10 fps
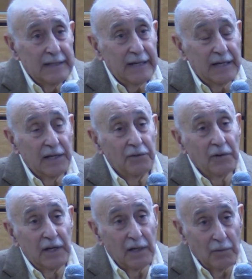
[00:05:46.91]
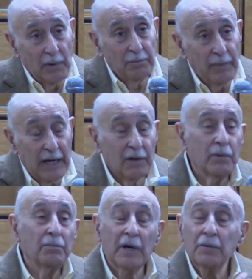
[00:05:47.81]
At any rate, I went back
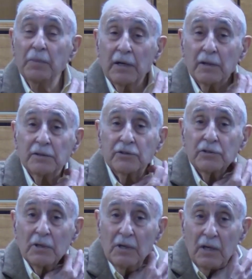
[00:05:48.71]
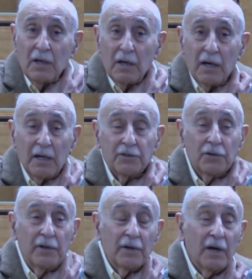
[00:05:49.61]
with my parents
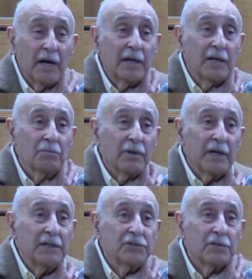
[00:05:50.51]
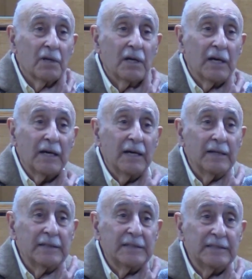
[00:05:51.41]
to their hiding place,
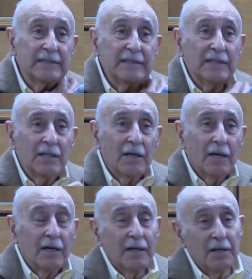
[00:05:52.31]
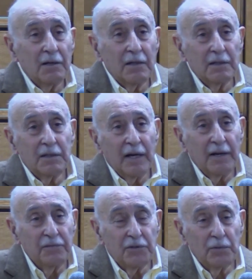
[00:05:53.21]
and you
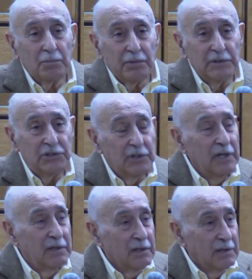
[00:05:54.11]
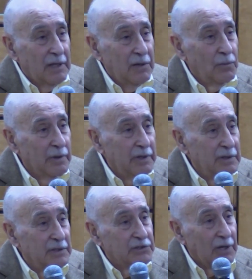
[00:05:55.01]
have to appreciate that they were
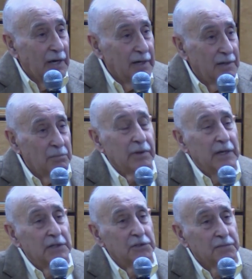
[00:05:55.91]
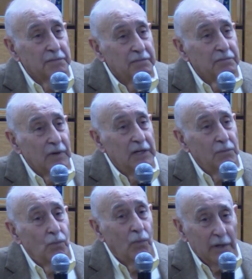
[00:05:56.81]
in this hiding place
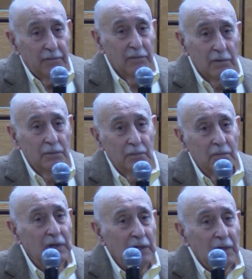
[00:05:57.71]
in one room